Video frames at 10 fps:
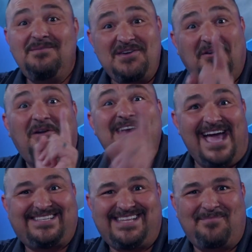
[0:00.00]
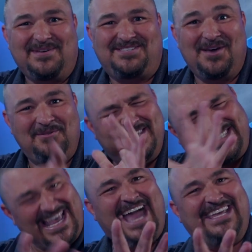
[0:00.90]
to be on our next episode, the
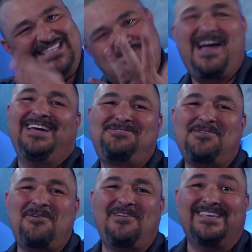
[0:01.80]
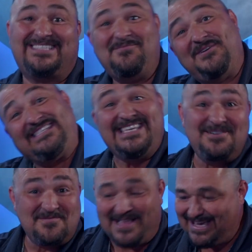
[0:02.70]
science behind journalism with
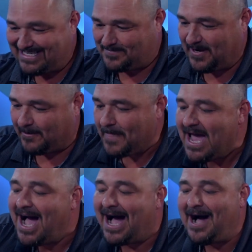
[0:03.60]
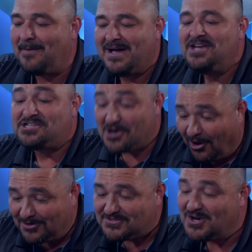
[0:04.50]
Senator Blakespear. She
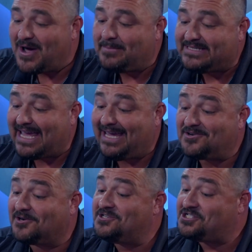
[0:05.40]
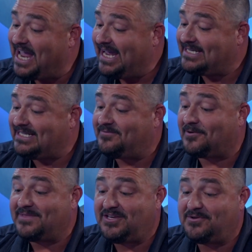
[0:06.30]
also obtained her JD
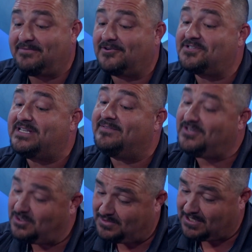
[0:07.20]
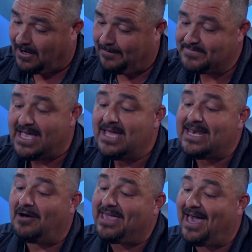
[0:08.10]
from the University of Utah.
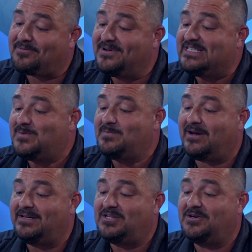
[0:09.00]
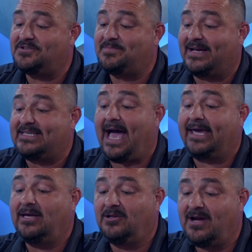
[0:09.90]
Now, Catherine has been married to her
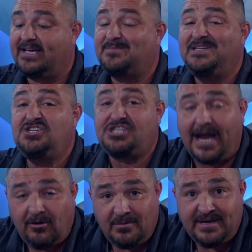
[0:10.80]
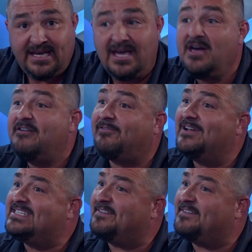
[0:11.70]
spectacular husband, Jeremy, for, is it